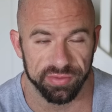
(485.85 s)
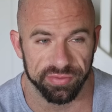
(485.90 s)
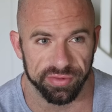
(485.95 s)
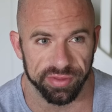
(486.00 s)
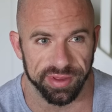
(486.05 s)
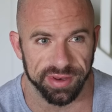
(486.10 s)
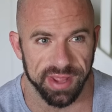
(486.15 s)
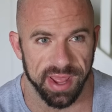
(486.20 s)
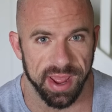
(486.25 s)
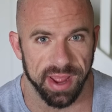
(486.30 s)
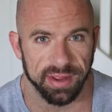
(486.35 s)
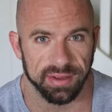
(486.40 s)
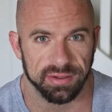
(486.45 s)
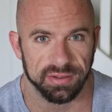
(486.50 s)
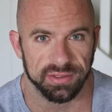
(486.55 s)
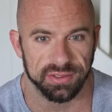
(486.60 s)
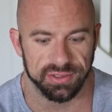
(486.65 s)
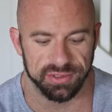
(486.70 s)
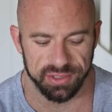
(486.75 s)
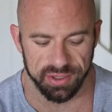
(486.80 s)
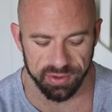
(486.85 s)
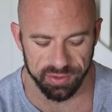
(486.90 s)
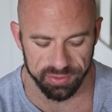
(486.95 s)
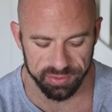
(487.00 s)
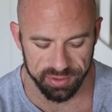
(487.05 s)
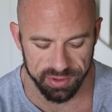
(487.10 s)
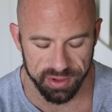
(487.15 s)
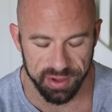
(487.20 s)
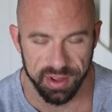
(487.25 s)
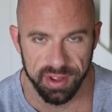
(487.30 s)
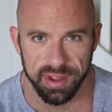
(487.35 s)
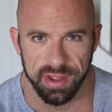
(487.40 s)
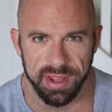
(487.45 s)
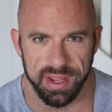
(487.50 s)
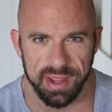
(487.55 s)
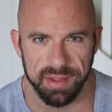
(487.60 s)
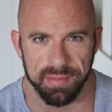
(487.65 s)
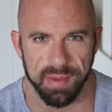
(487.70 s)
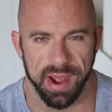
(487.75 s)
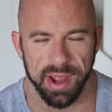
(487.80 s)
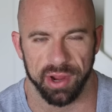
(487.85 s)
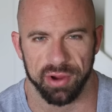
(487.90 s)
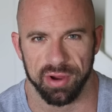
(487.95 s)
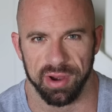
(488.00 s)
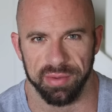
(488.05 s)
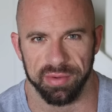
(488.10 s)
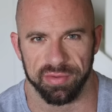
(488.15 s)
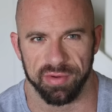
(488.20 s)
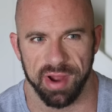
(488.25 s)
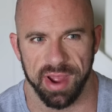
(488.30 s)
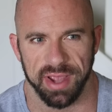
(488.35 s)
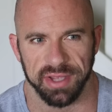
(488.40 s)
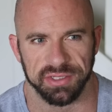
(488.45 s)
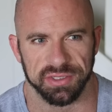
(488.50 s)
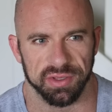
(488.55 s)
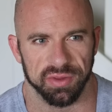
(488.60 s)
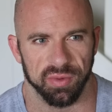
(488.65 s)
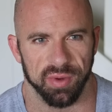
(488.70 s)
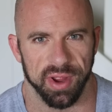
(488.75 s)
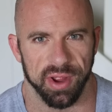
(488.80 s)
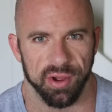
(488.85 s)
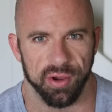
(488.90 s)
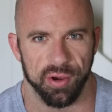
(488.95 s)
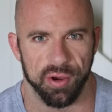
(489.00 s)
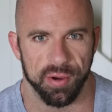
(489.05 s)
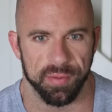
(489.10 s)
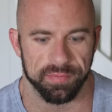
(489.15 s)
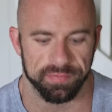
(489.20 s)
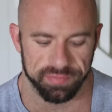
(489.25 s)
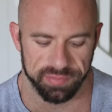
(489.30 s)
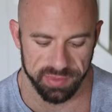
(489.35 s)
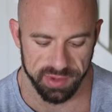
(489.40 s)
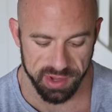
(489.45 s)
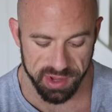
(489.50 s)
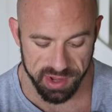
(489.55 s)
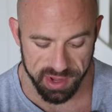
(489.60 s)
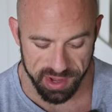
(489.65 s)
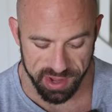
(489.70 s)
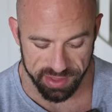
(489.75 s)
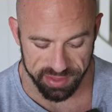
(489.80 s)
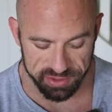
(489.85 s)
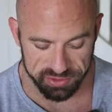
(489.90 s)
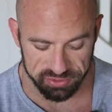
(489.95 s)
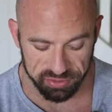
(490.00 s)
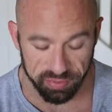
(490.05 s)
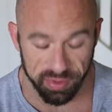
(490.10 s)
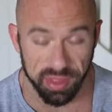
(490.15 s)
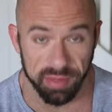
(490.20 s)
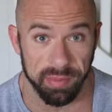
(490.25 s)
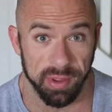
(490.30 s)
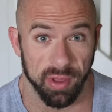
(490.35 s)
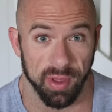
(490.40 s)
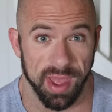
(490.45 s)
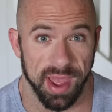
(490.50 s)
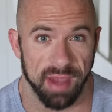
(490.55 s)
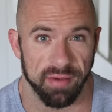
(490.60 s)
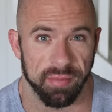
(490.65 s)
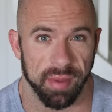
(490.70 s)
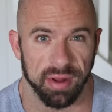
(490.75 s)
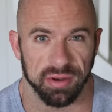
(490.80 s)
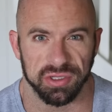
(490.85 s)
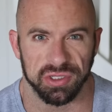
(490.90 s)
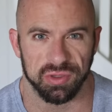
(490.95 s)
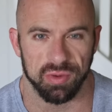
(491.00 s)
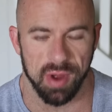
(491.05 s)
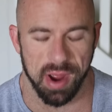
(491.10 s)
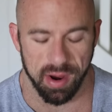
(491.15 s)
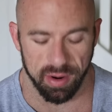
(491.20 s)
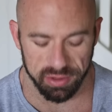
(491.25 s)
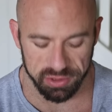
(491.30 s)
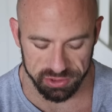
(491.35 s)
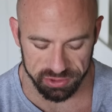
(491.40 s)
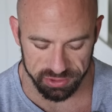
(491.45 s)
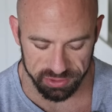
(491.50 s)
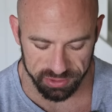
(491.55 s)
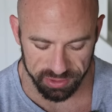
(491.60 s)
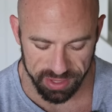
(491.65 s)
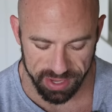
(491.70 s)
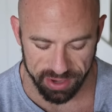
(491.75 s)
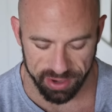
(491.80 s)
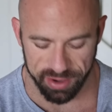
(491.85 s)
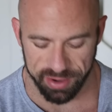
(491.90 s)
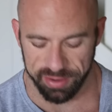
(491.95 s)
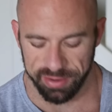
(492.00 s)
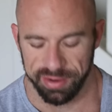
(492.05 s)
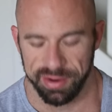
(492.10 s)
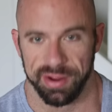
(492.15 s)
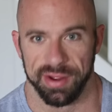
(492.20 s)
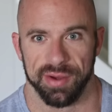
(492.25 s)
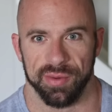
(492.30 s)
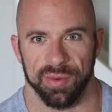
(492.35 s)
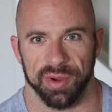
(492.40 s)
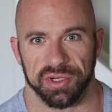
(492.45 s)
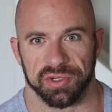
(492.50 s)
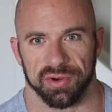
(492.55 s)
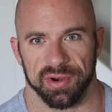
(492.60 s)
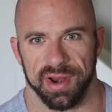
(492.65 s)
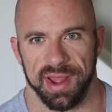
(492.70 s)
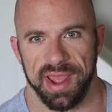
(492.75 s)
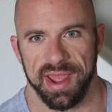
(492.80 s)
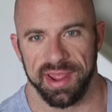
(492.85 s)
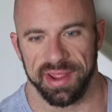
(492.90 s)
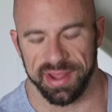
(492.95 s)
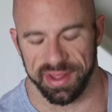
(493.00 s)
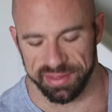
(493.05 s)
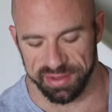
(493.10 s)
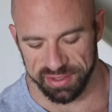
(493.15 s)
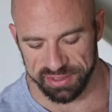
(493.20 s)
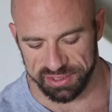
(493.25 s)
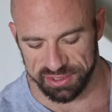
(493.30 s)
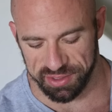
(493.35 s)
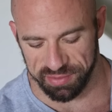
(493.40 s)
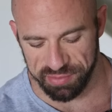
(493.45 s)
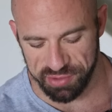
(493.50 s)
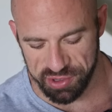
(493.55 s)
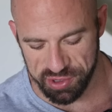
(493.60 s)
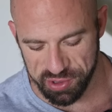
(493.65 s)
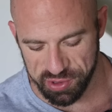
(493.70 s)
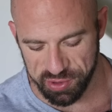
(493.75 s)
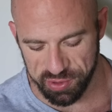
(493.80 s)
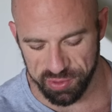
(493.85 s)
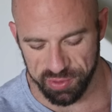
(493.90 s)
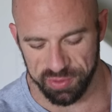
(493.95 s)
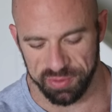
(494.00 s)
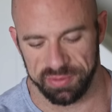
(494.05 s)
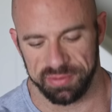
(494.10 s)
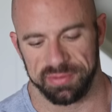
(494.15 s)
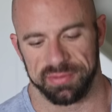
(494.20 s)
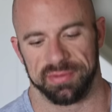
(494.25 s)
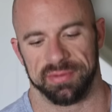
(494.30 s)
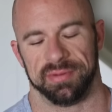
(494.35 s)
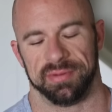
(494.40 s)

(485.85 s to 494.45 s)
for the day. So eat my cream of rice on the way home. And this will be the meal I have about two hours later, which Renee got us some new,